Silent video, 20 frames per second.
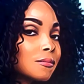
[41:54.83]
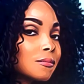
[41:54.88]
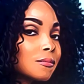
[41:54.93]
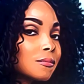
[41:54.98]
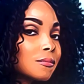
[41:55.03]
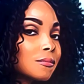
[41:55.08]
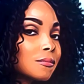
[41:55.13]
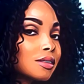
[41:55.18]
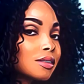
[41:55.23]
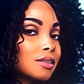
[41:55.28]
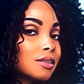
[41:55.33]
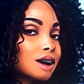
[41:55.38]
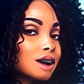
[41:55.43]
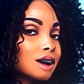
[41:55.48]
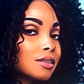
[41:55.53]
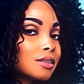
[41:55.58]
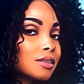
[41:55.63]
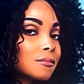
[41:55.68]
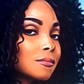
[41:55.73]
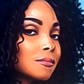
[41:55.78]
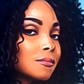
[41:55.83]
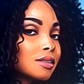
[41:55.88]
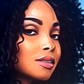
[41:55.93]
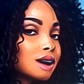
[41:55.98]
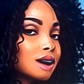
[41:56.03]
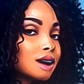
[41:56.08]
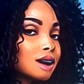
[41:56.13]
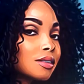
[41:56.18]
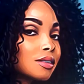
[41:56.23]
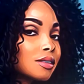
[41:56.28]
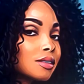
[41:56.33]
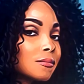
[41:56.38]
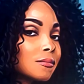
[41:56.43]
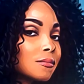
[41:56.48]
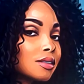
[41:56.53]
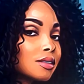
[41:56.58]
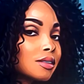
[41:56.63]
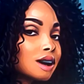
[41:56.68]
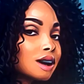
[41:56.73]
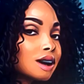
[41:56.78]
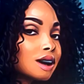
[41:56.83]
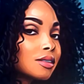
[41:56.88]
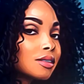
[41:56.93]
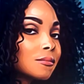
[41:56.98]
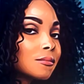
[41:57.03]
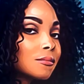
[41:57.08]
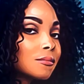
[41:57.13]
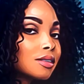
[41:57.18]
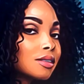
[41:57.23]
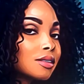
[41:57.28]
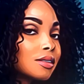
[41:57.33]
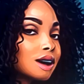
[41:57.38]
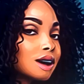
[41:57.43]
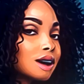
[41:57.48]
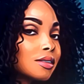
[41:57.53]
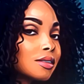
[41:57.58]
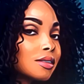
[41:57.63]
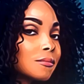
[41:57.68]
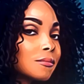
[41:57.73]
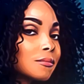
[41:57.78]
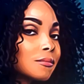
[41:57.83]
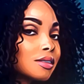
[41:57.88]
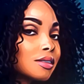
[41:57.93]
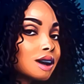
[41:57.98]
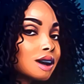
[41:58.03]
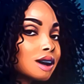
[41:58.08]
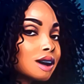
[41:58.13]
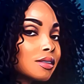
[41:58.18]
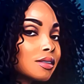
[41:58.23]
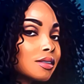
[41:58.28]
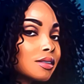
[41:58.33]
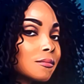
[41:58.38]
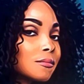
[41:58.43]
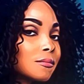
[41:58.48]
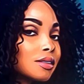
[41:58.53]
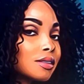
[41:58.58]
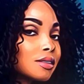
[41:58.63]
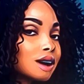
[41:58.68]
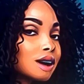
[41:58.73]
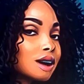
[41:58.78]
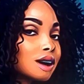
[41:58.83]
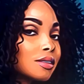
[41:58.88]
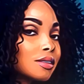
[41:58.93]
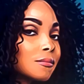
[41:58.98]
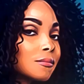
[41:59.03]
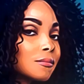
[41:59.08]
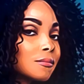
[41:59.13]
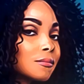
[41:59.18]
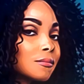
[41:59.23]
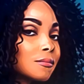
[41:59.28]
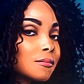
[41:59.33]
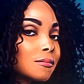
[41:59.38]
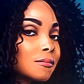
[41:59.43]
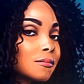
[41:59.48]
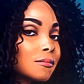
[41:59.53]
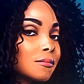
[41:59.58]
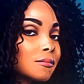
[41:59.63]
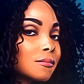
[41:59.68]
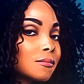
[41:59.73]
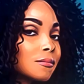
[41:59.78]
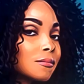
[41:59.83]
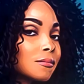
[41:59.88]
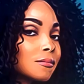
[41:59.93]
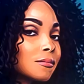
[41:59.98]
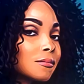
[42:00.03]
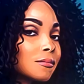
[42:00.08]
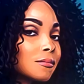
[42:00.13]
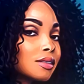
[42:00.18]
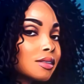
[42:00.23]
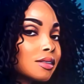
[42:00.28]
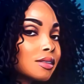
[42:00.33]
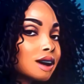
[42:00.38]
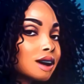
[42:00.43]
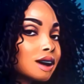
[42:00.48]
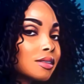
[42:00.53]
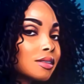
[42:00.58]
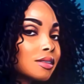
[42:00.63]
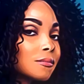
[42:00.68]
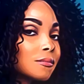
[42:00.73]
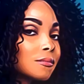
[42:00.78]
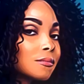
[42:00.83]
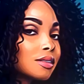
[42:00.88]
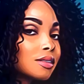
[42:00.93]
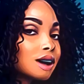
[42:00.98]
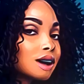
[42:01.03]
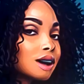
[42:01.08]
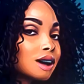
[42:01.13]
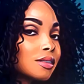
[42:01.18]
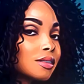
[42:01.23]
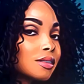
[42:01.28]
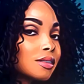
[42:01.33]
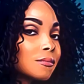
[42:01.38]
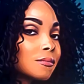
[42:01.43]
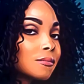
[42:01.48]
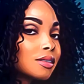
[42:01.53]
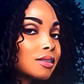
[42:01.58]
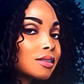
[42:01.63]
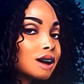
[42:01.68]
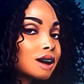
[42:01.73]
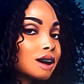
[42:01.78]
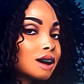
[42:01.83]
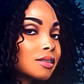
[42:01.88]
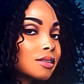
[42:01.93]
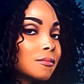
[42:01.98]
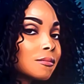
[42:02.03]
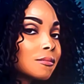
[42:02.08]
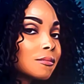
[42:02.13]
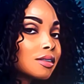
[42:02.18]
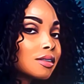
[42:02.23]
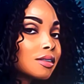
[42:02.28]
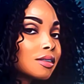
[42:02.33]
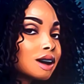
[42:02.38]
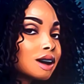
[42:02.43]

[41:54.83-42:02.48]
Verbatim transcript: It really did. He really said, he said he never really fit in and he probably has some insecurities, I'm guessing, still